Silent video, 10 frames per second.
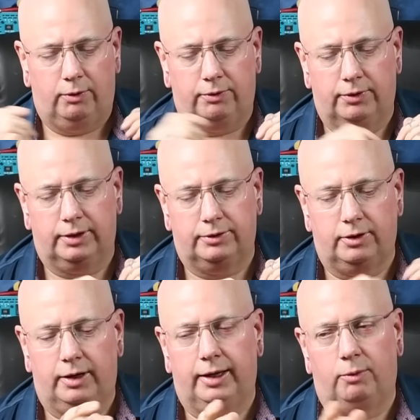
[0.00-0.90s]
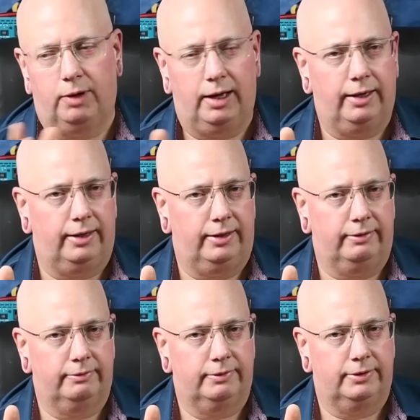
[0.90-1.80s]
or
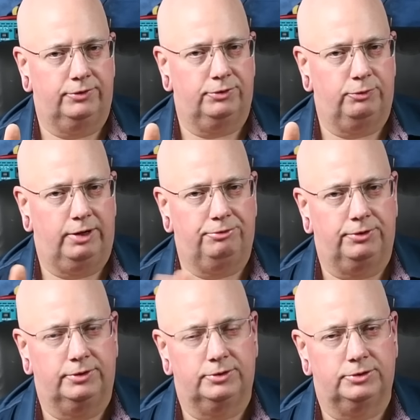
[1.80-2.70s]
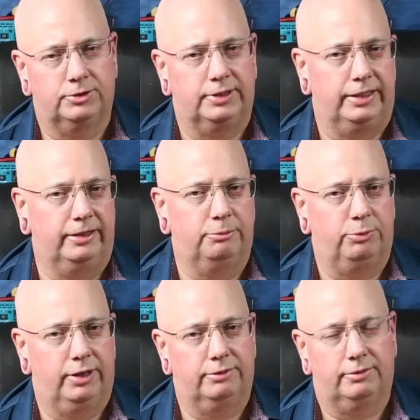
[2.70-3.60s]
Yahweh is a reference to the in
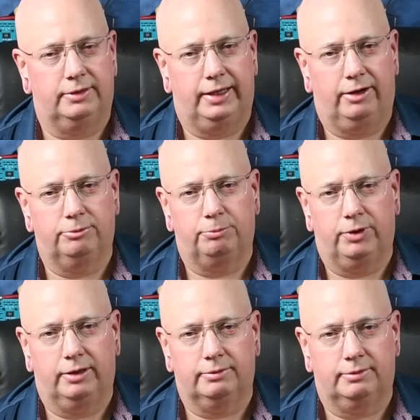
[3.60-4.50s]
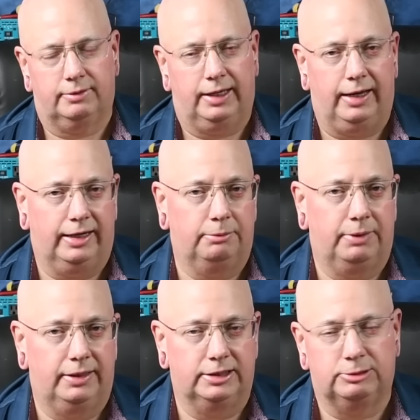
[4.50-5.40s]
breath and the out breath of the
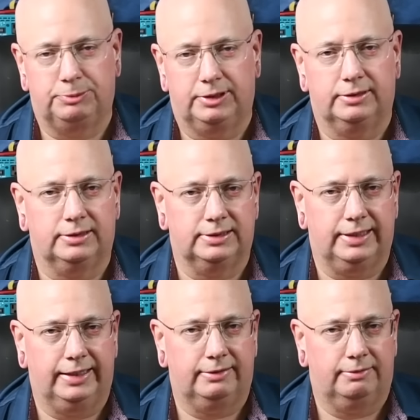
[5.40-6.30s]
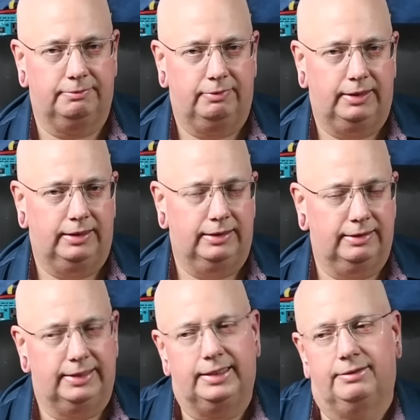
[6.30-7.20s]
animating spirit, the sanctum,
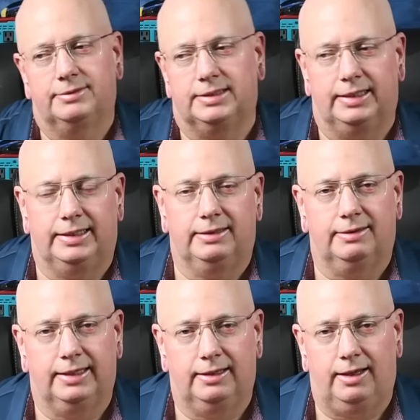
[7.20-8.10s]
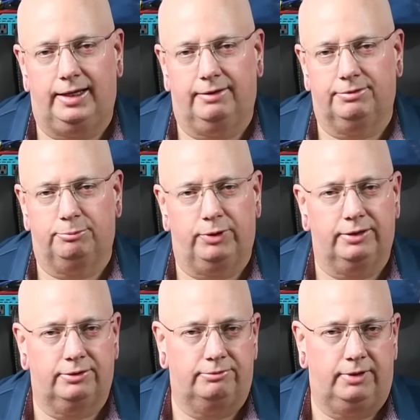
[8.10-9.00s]
that gives anything life, the
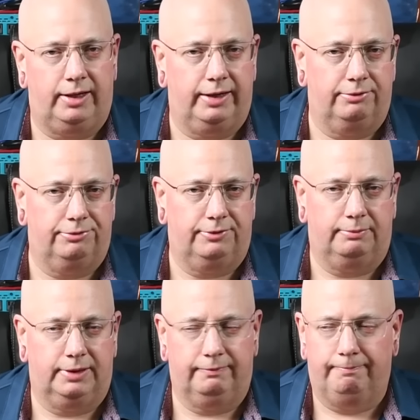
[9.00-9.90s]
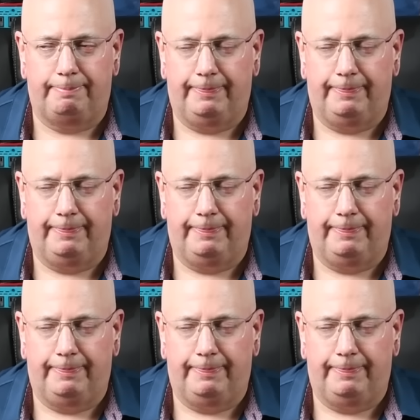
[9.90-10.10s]
breath of life. I mean,